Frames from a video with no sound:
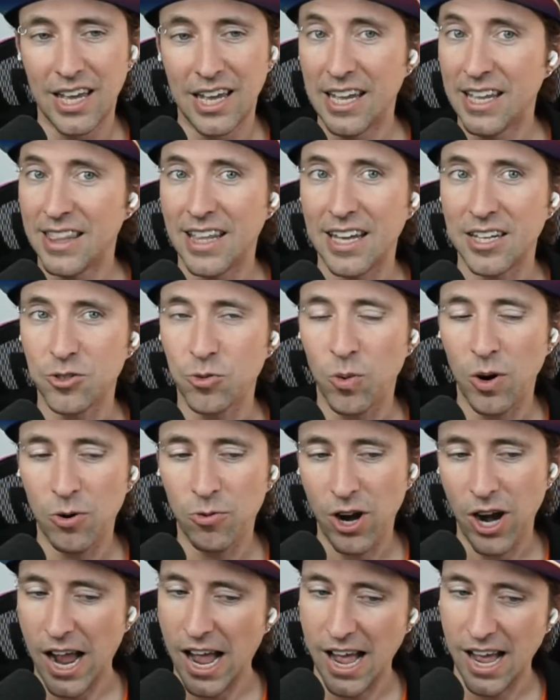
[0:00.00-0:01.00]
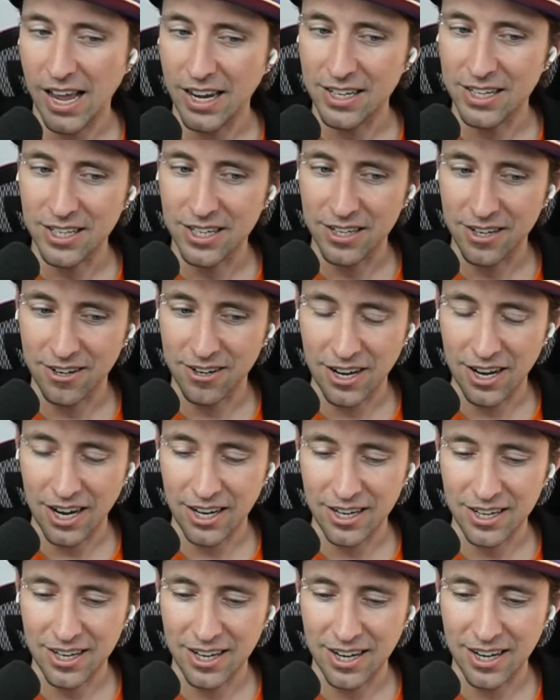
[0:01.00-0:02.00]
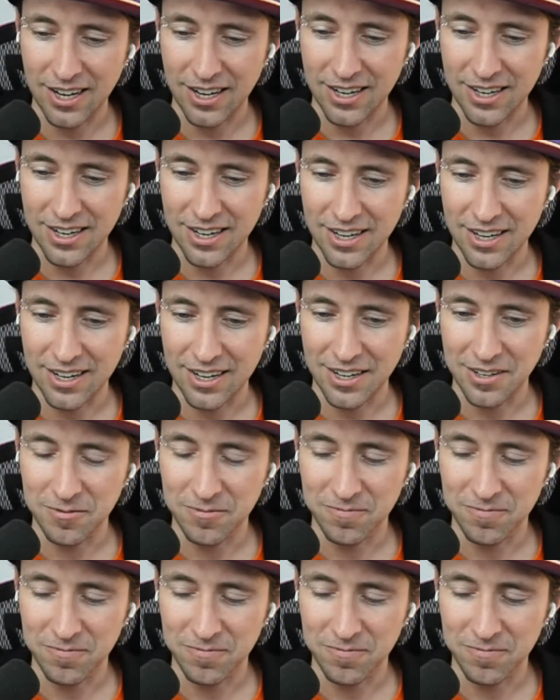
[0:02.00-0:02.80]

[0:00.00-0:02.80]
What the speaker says: that's where we're at. I